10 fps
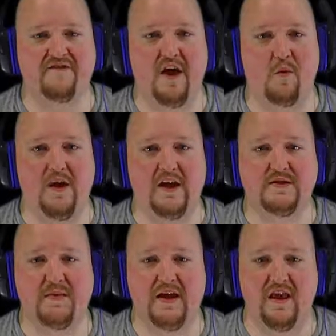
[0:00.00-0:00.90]
got 1
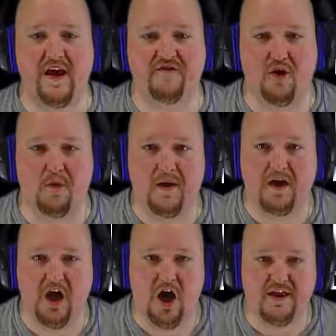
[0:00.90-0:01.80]
HP left. Oh my
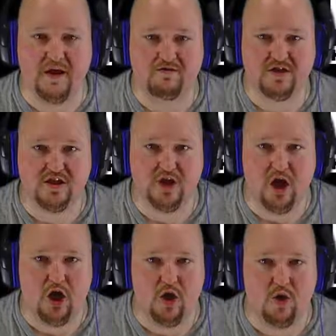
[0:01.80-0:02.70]
god, that was
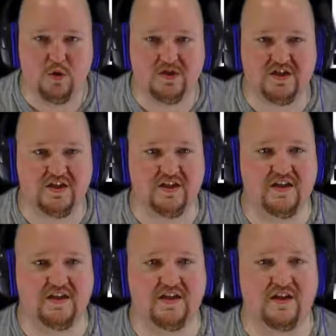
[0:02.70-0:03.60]
close.
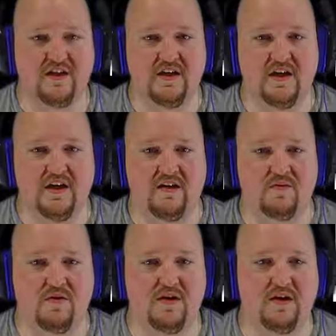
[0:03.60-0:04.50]

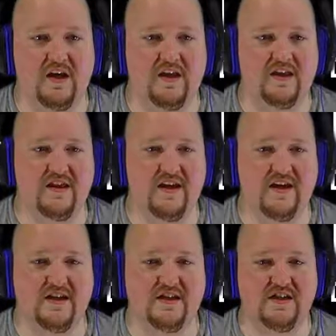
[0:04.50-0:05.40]
We're gonna eat
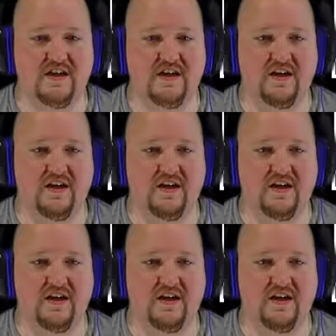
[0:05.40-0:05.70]
this.